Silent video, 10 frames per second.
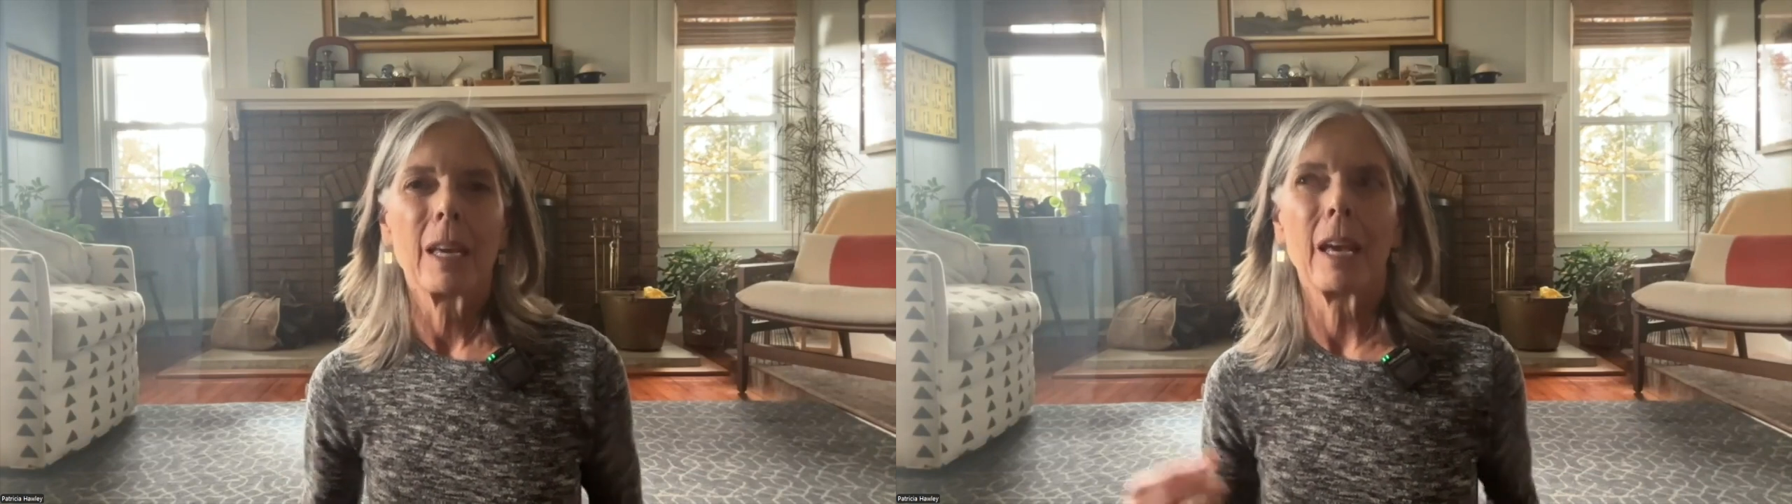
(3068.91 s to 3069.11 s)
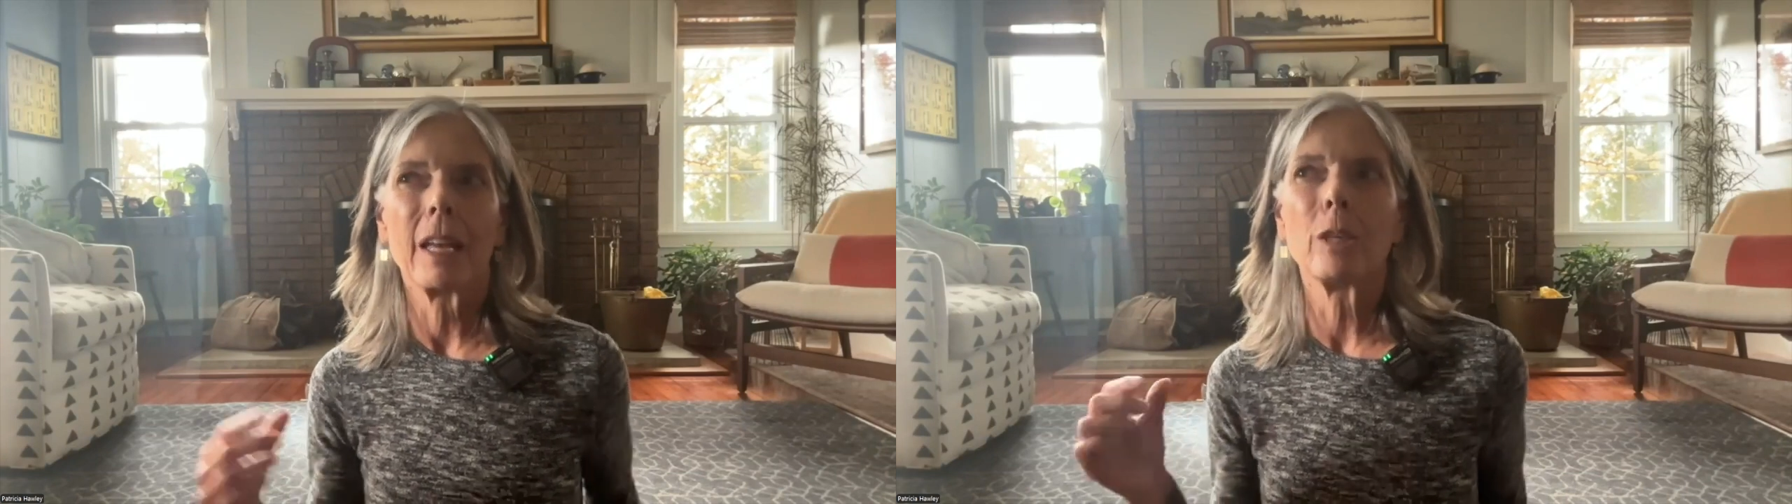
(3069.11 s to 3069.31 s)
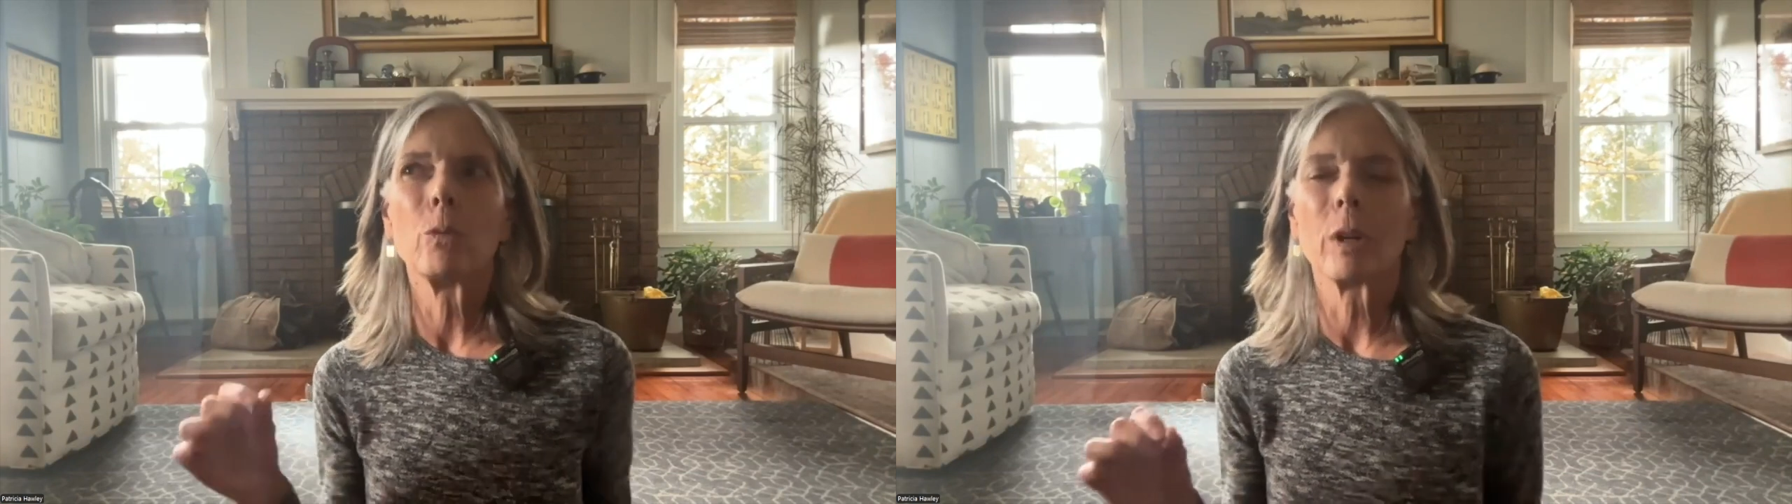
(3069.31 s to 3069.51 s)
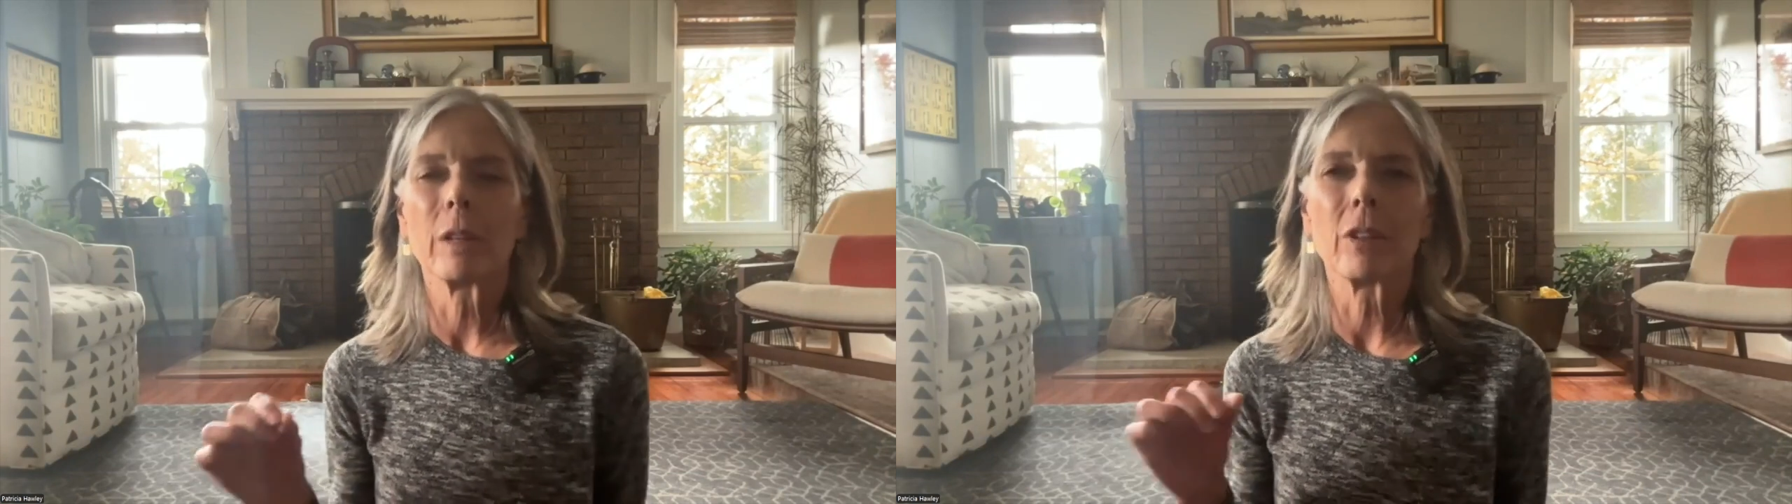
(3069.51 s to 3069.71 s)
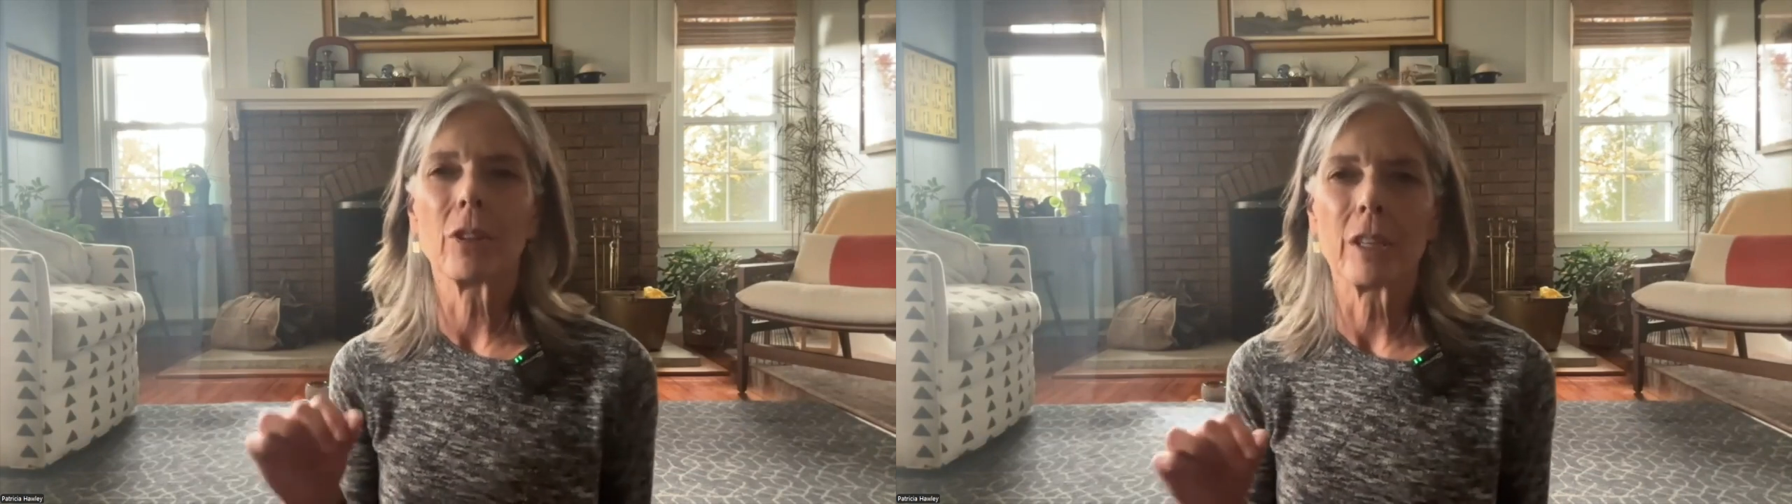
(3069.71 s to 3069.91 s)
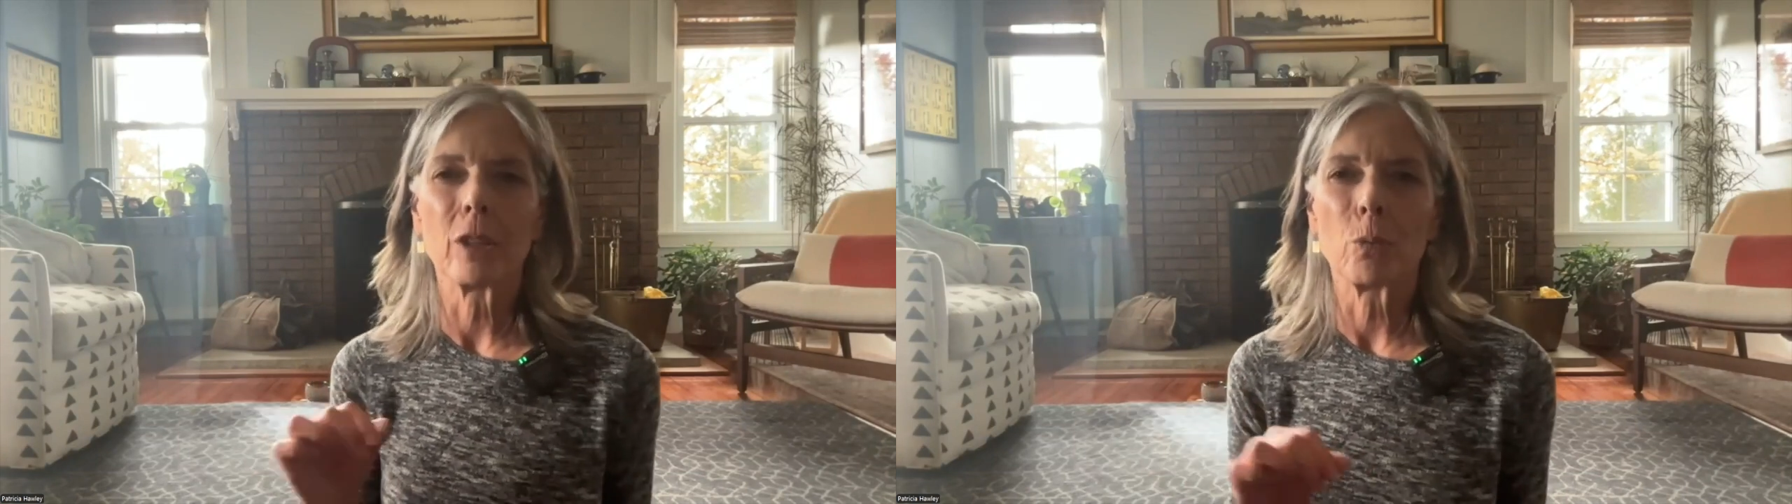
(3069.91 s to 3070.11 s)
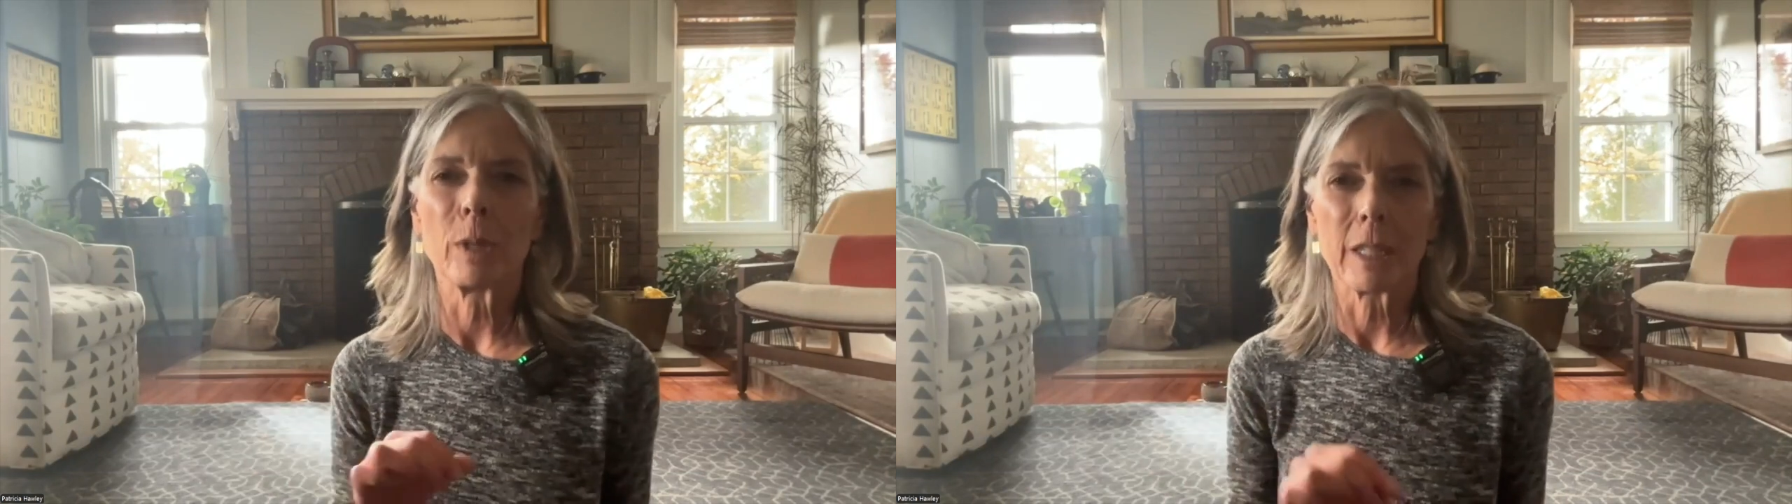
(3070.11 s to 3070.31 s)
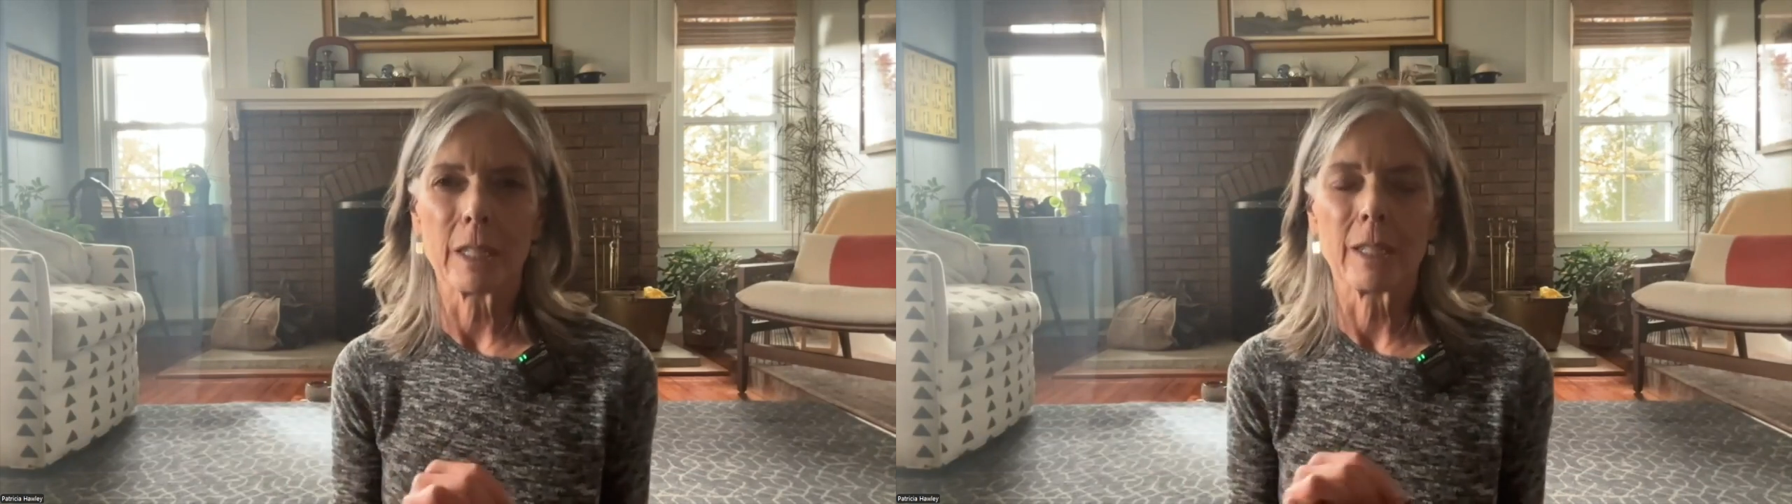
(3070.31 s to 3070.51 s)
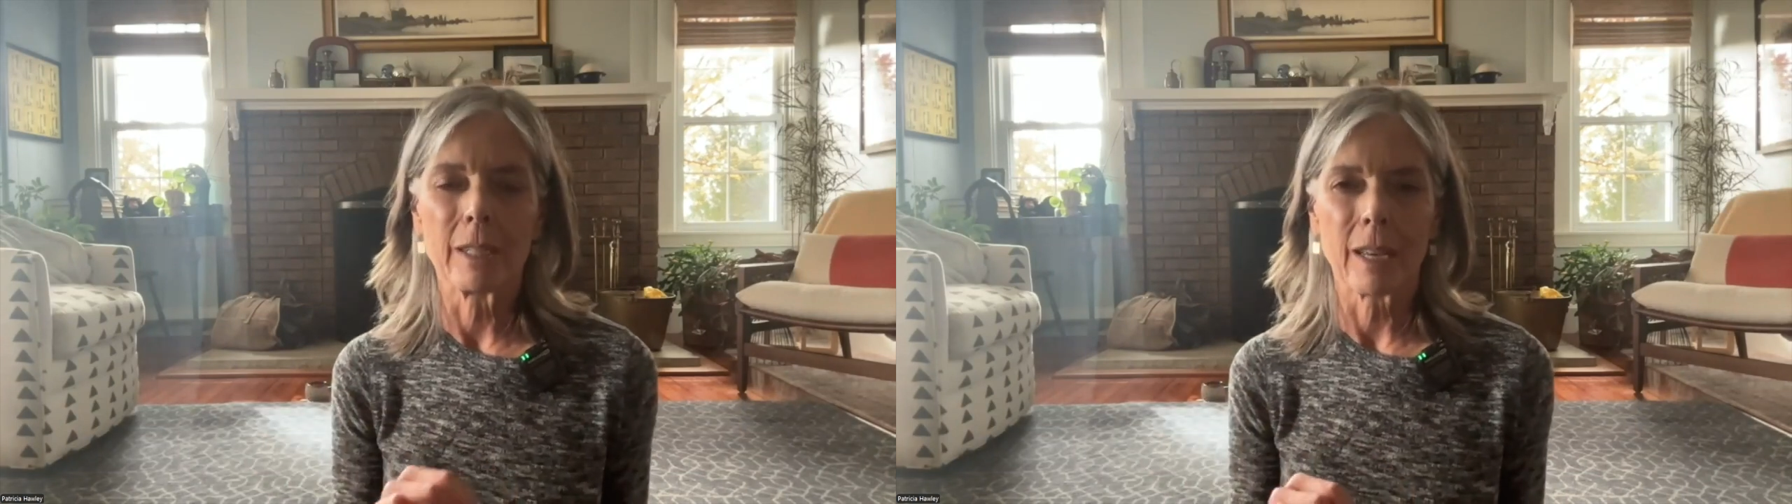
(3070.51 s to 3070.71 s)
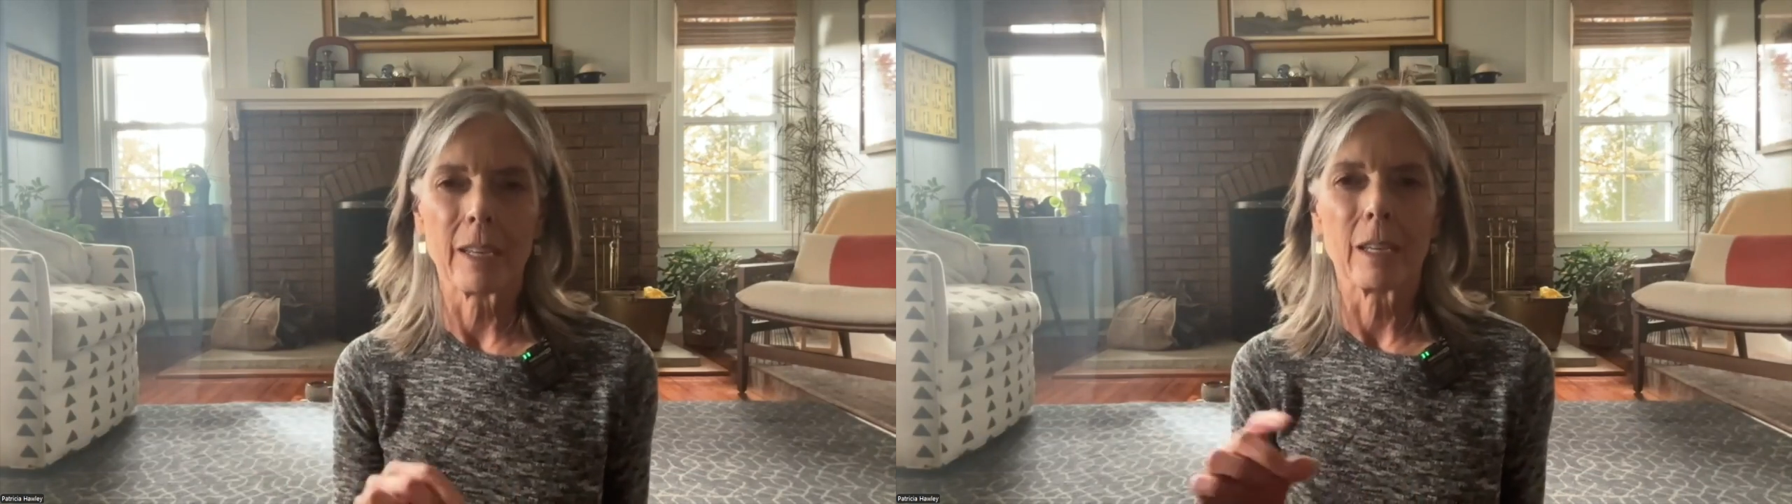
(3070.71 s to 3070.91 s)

any one of the things we did today